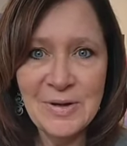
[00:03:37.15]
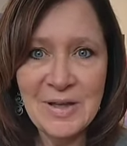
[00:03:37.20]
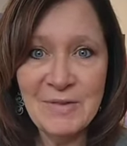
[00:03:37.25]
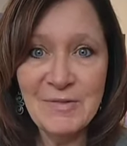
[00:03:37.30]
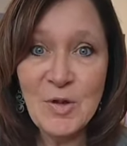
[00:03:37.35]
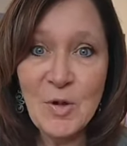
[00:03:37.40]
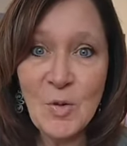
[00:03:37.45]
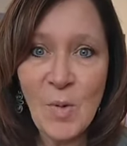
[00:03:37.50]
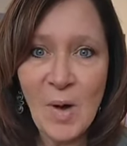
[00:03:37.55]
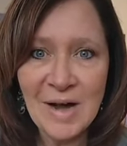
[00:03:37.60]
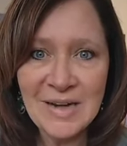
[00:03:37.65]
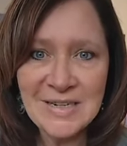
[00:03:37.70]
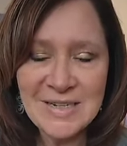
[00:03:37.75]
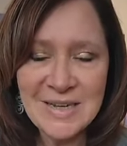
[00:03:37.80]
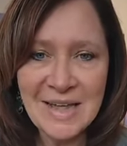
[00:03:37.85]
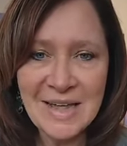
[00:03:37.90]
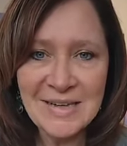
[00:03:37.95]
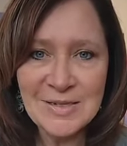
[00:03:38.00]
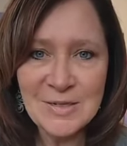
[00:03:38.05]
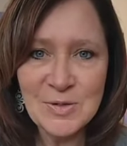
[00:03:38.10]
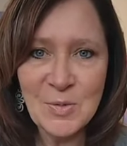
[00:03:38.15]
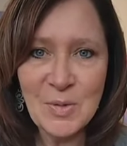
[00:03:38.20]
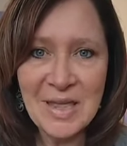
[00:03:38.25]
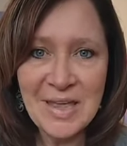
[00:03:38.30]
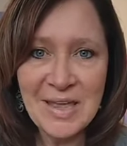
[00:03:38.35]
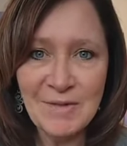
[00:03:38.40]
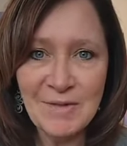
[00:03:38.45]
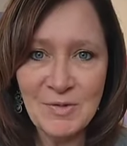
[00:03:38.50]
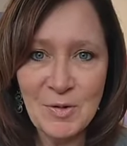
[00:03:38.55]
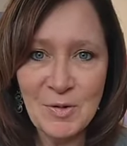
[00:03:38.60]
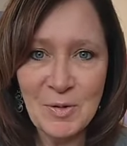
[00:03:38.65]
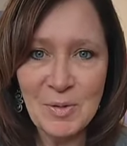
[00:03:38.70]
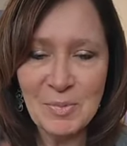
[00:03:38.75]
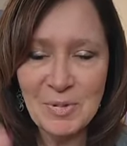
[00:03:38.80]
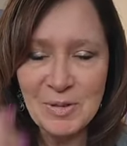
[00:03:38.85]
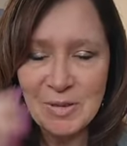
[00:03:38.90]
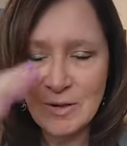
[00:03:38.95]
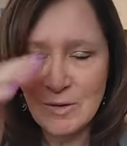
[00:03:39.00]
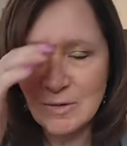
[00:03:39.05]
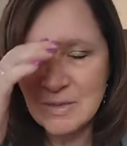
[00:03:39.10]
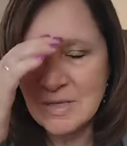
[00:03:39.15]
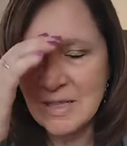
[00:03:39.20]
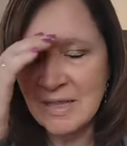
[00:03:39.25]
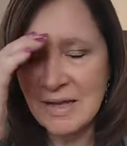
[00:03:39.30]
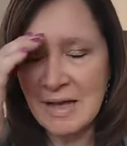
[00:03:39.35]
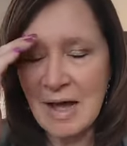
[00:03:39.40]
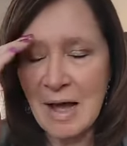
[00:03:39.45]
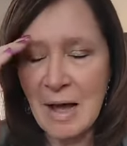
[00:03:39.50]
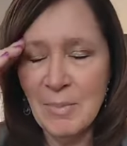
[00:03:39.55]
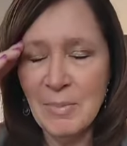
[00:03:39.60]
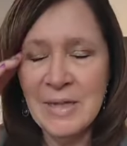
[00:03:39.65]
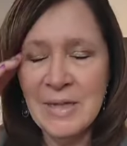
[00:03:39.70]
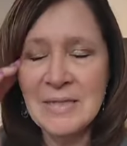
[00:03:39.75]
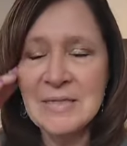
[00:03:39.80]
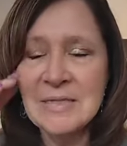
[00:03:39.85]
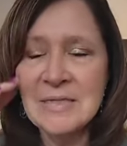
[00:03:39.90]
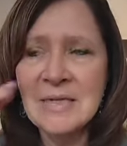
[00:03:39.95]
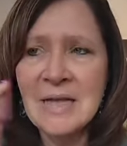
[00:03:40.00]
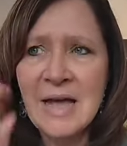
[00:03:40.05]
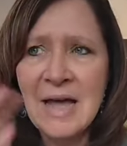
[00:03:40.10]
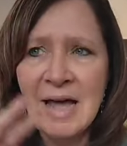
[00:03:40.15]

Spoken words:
If you watched last week, if you want to put those in the comments,